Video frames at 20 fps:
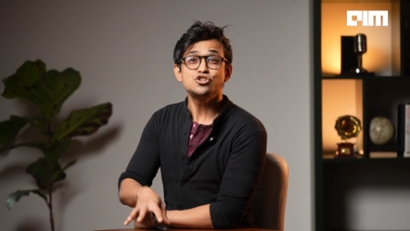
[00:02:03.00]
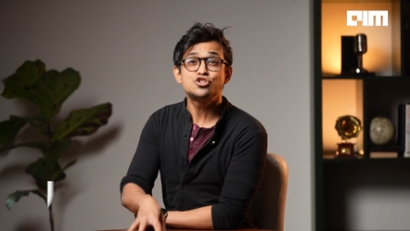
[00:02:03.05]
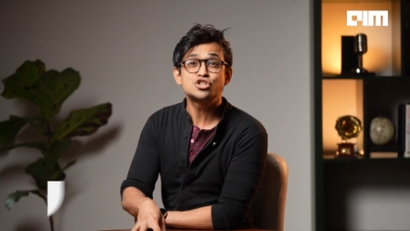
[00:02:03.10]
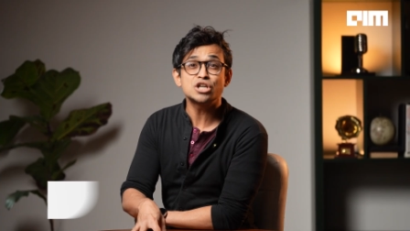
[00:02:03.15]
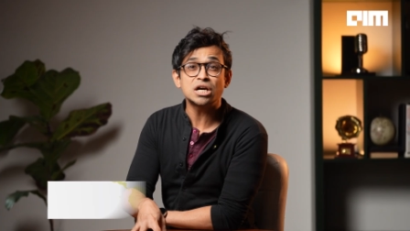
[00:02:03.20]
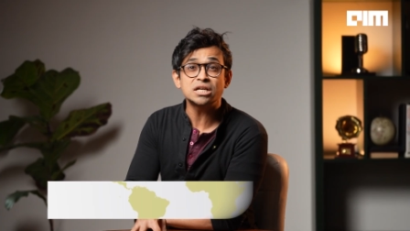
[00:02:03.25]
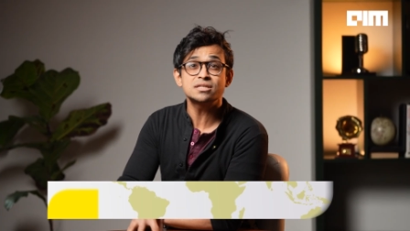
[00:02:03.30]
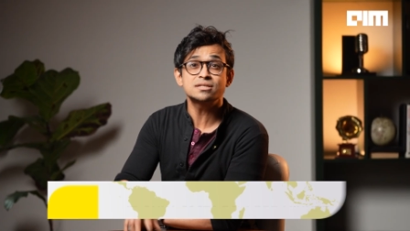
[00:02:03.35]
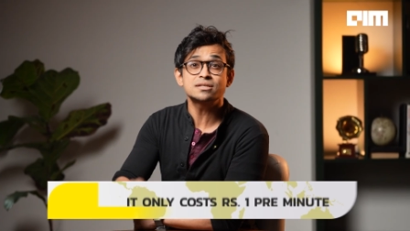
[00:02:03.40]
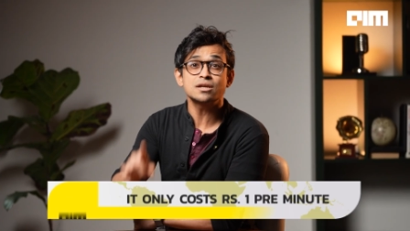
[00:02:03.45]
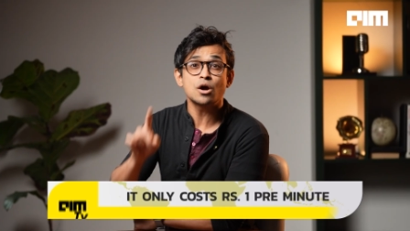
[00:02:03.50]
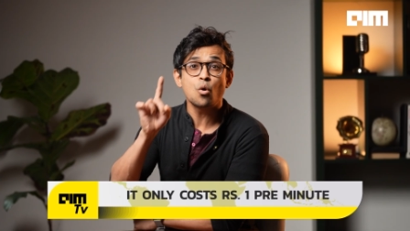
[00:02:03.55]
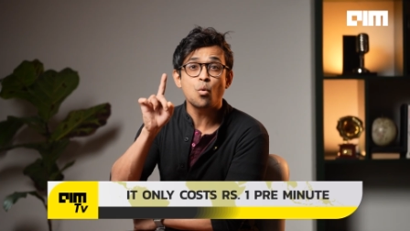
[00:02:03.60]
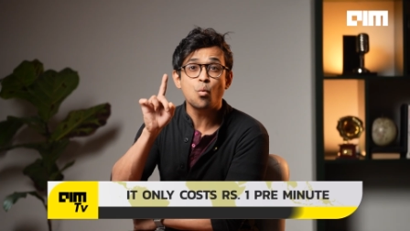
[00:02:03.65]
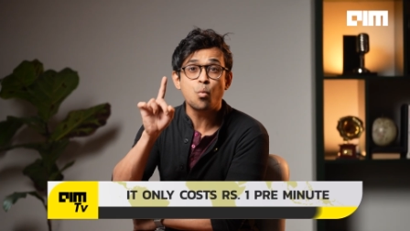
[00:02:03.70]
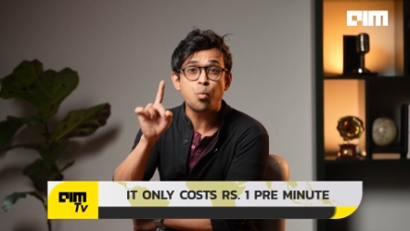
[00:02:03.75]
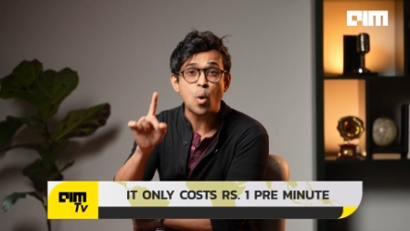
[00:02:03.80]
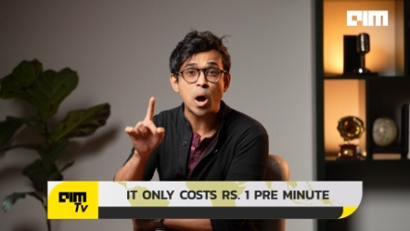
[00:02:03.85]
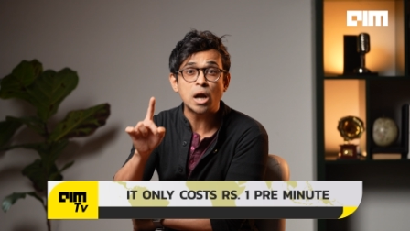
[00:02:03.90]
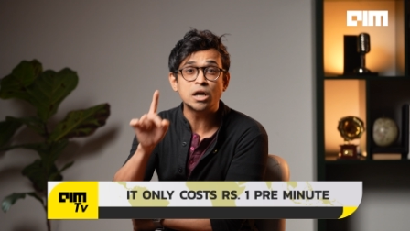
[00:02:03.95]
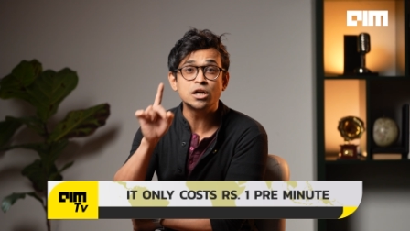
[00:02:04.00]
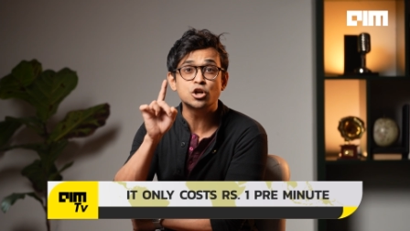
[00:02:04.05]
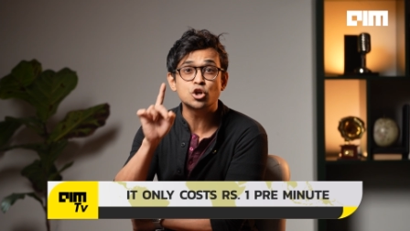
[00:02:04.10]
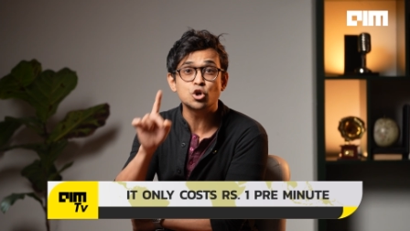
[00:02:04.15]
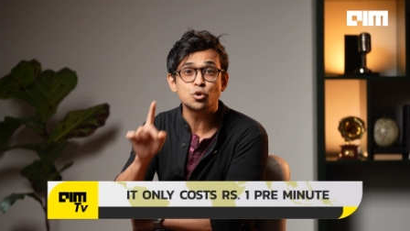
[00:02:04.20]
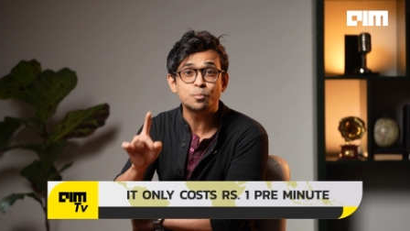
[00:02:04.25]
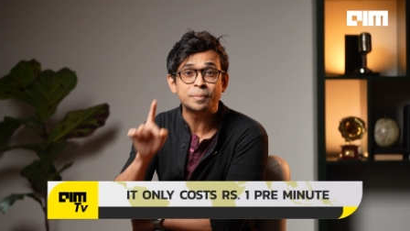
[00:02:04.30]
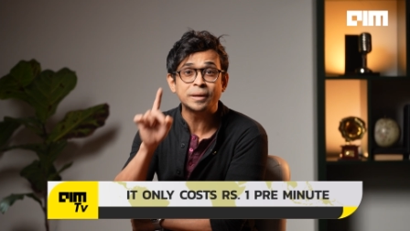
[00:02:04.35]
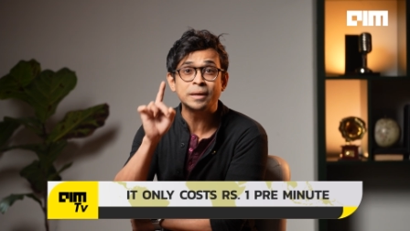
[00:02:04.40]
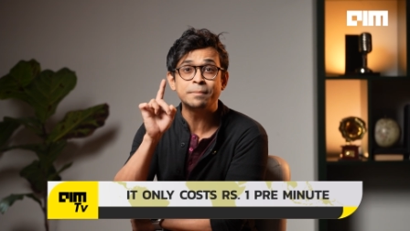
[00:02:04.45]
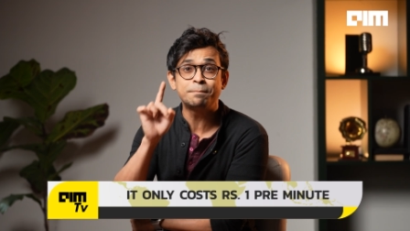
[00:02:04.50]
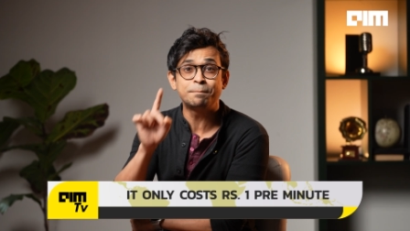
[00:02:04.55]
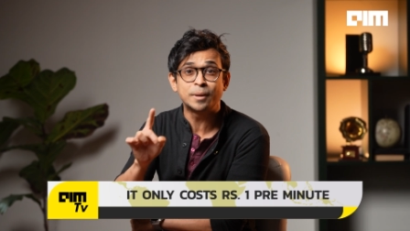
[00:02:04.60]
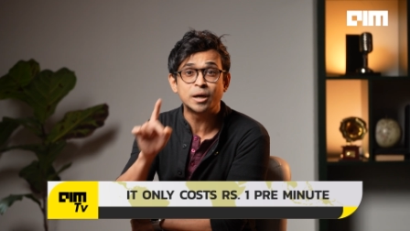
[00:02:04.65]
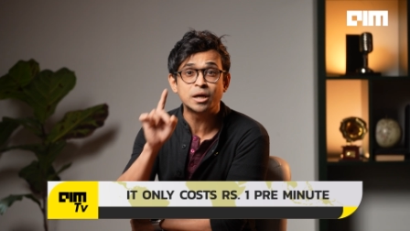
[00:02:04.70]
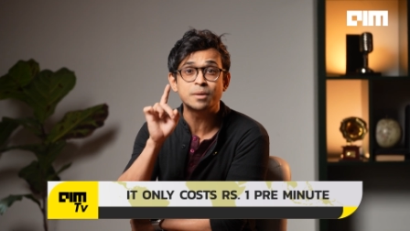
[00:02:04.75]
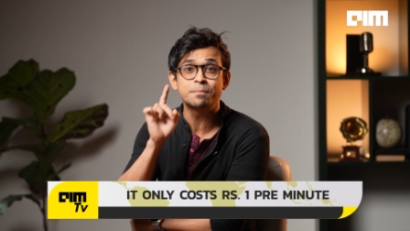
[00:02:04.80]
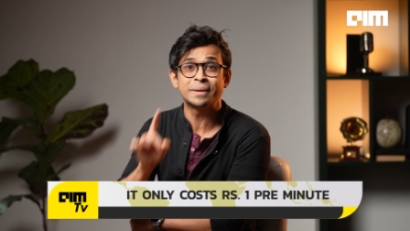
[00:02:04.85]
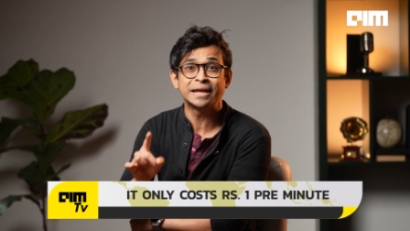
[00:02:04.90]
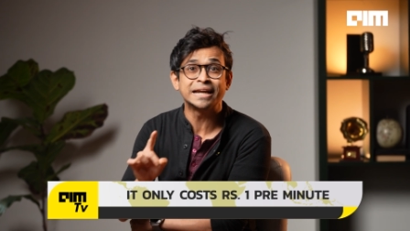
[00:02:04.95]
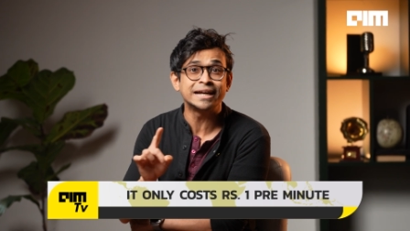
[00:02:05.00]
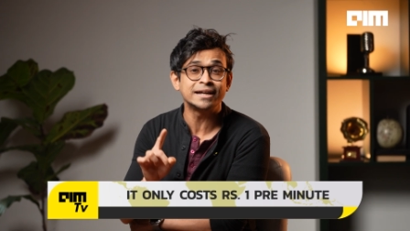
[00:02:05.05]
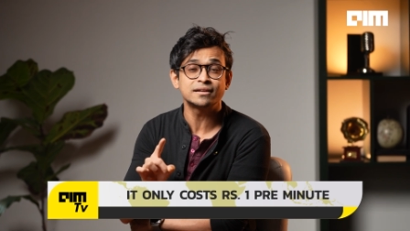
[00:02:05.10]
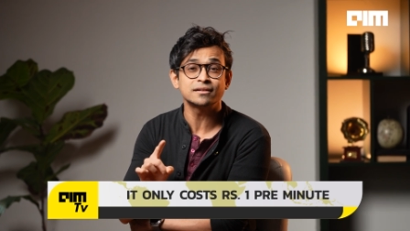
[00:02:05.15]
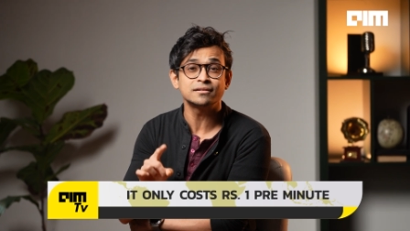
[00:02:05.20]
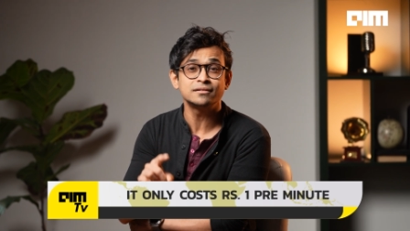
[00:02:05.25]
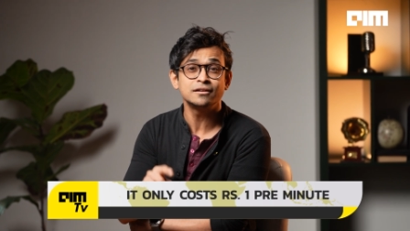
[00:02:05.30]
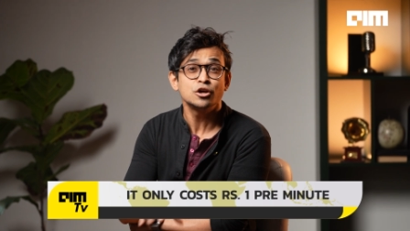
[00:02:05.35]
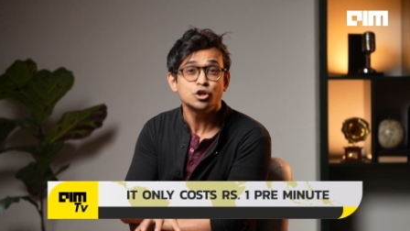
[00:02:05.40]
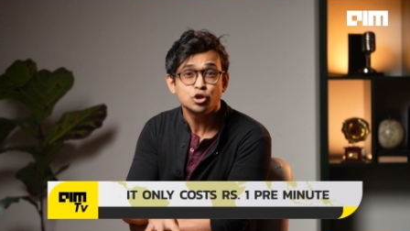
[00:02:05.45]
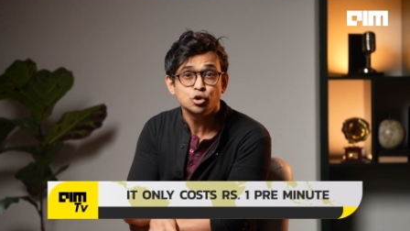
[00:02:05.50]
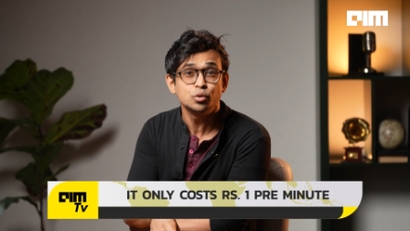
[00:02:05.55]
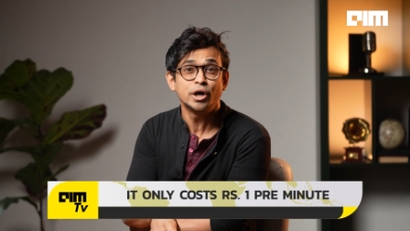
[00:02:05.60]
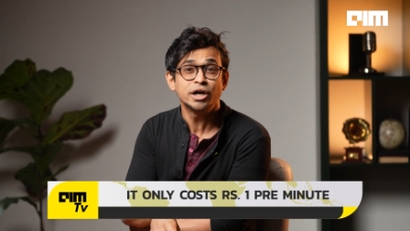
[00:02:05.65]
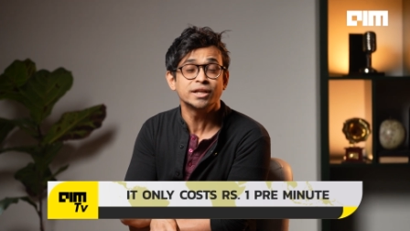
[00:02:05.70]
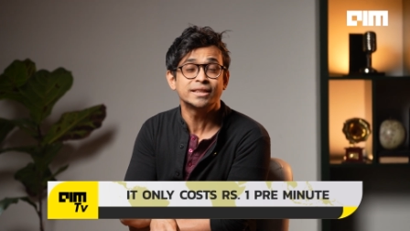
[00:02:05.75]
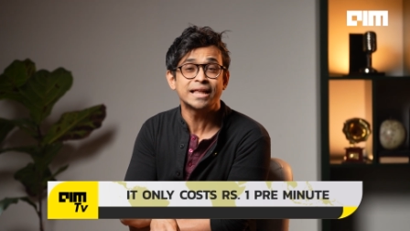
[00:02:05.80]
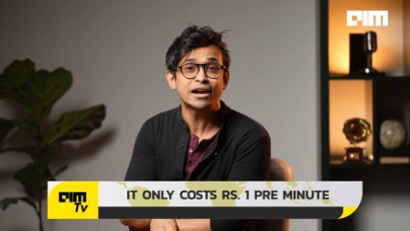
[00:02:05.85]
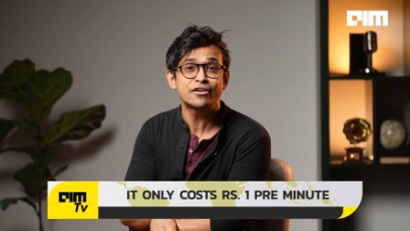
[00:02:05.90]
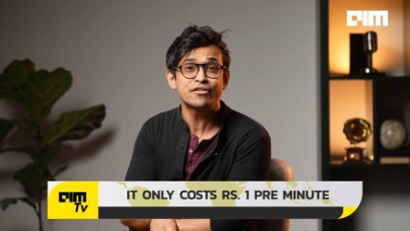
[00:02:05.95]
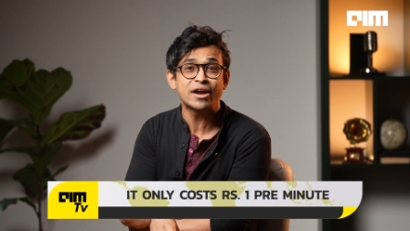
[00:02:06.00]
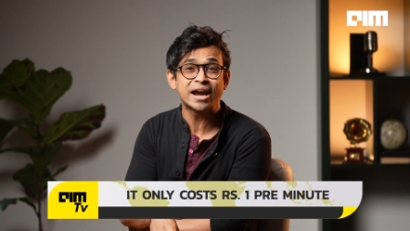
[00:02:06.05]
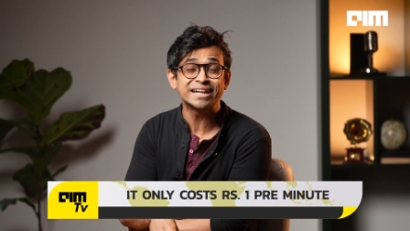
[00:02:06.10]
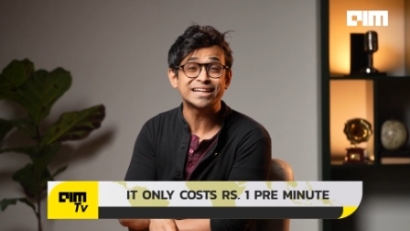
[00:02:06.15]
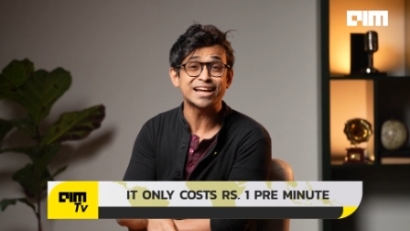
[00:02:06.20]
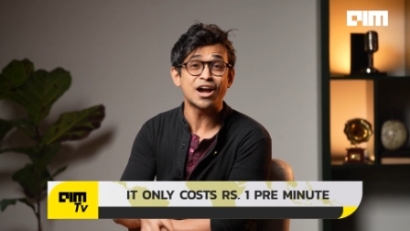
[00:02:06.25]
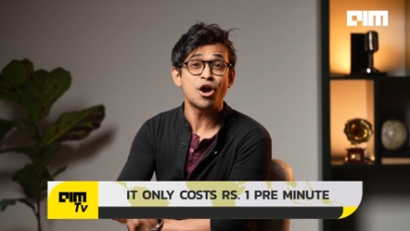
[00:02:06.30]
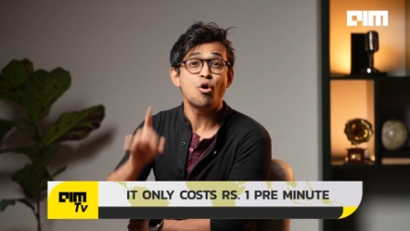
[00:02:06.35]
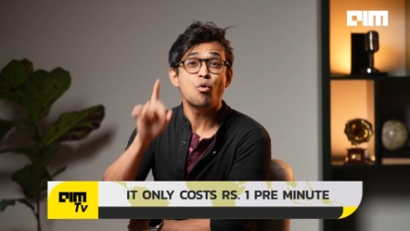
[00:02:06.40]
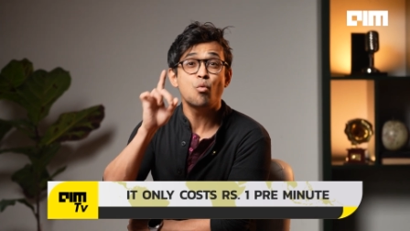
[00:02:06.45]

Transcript: Just one rupee per minute. You heard that right.